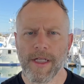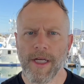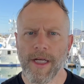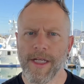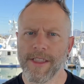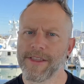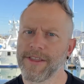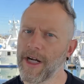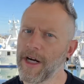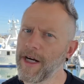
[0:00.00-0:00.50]

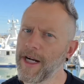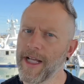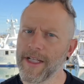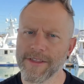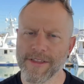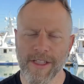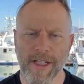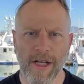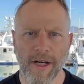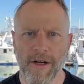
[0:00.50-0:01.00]
It started out
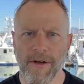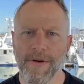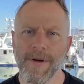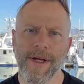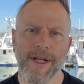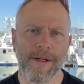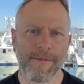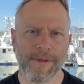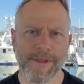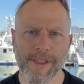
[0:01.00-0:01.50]
slow and
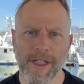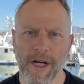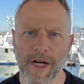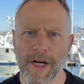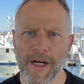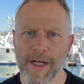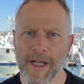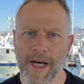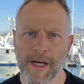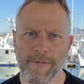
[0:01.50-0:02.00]
it was
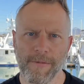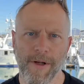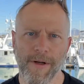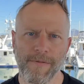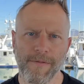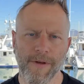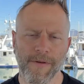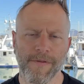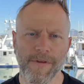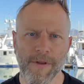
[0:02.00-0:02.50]
hard. I'd run
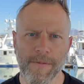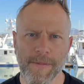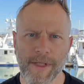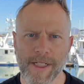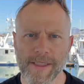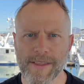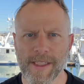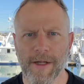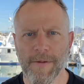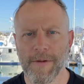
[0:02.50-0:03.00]
for a few
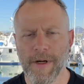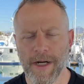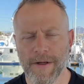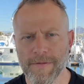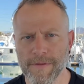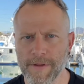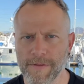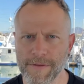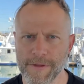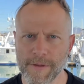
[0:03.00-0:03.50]
minutes, I'd walk
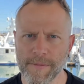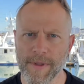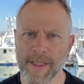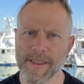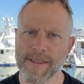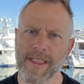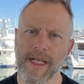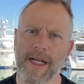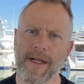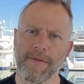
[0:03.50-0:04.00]
for a few
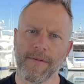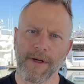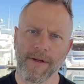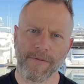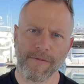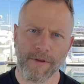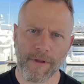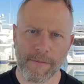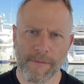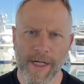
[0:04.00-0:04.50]
minutes, then I'd run
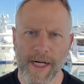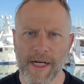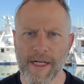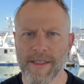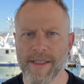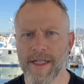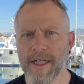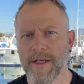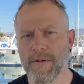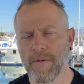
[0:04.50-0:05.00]
for a mile,
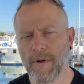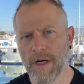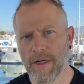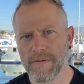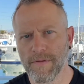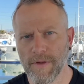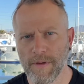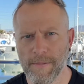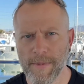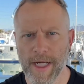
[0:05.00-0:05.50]
then I'd walk
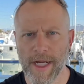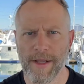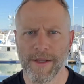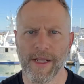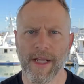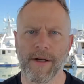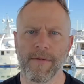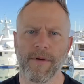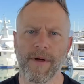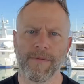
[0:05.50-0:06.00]
for a mile, then
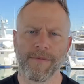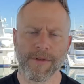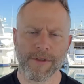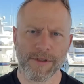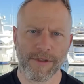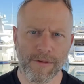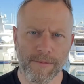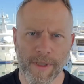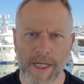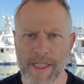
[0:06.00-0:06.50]
I'd run for
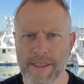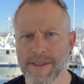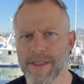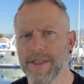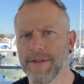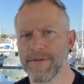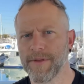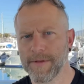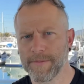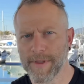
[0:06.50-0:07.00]
2 miles, then
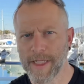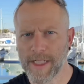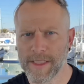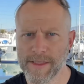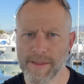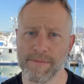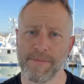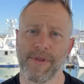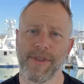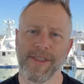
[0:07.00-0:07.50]
3 miles,
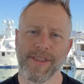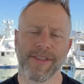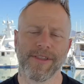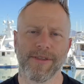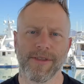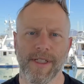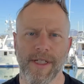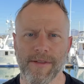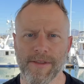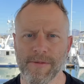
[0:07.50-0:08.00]
and pretty
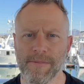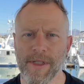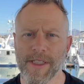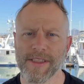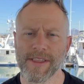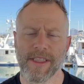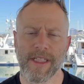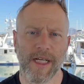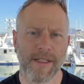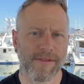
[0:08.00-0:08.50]
soon I was
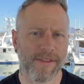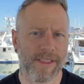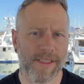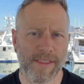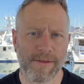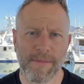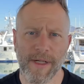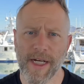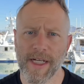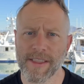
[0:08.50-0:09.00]
busting off
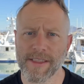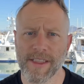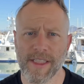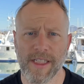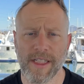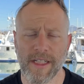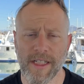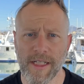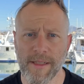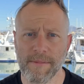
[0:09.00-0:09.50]
6 miles at a
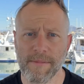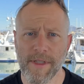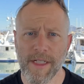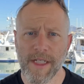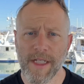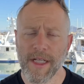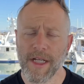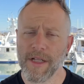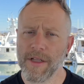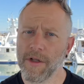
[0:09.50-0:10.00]
clip.
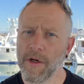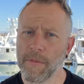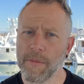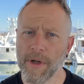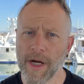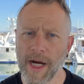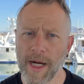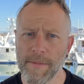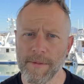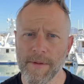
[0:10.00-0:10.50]
No
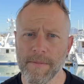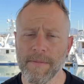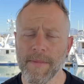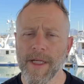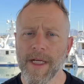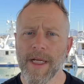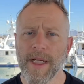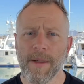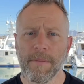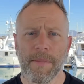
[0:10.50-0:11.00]
problem,
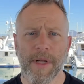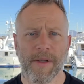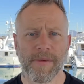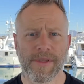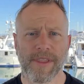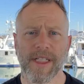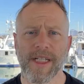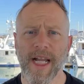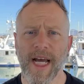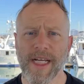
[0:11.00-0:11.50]
but it was
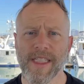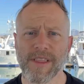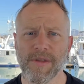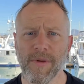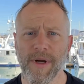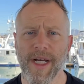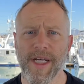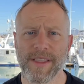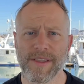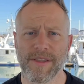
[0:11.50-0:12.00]
a nice
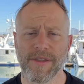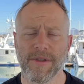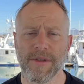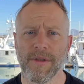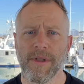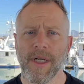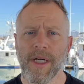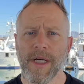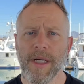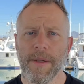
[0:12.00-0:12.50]
way to
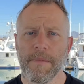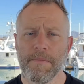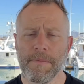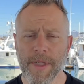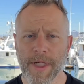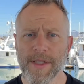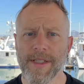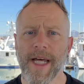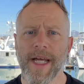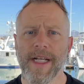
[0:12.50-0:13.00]

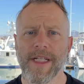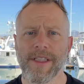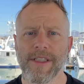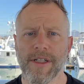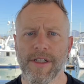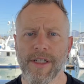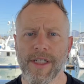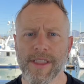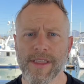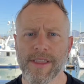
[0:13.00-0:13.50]
build that
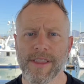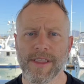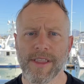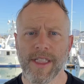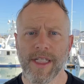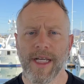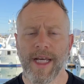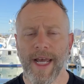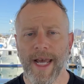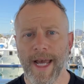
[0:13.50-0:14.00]
endurance
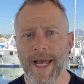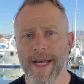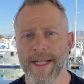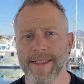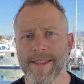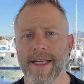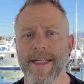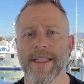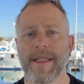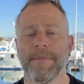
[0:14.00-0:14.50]
and
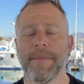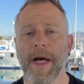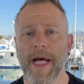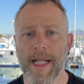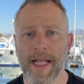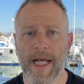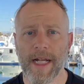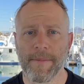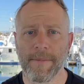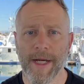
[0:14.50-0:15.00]
take the bell
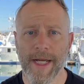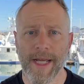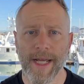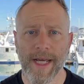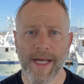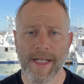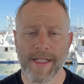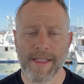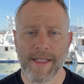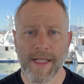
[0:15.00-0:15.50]
out of my
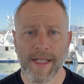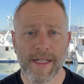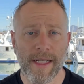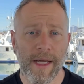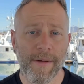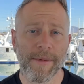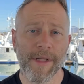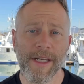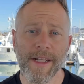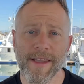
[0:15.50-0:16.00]
hand and allow
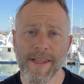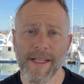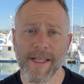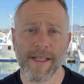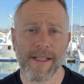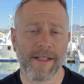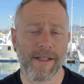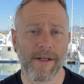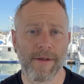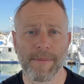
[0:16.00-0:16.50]
me to think
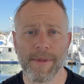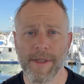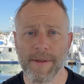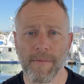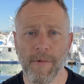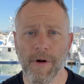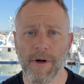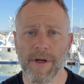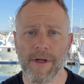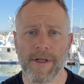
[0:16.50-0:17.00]
a little bit
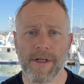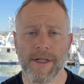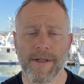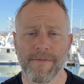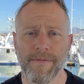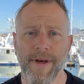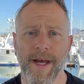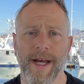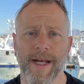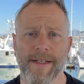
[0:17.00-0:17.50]
more, in
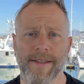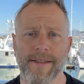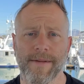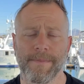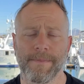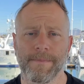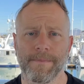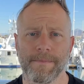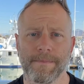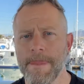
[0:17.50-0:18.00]
fact.
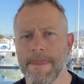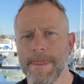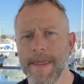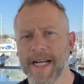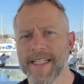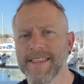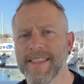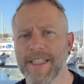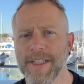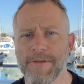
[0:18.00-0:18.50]

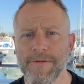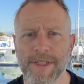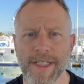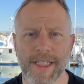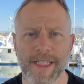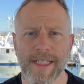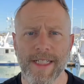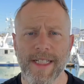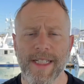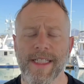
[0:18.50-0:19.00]
Next thing you
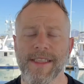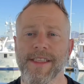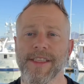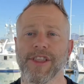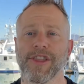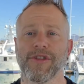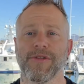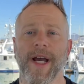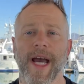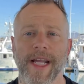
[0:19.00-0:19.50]
need is a
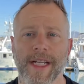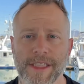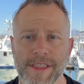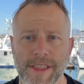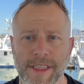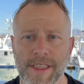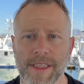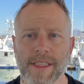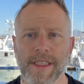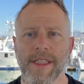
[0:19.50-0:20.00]
strategy.